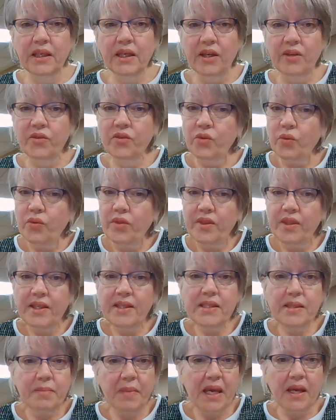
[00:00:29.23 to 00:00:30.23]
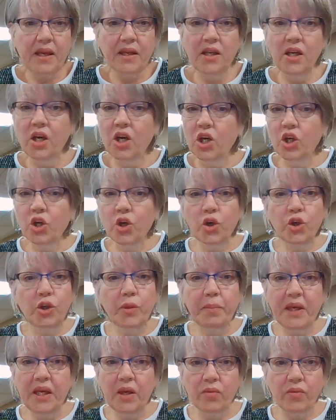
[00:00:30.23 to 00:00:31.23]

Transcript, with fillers: And so this man couldn't be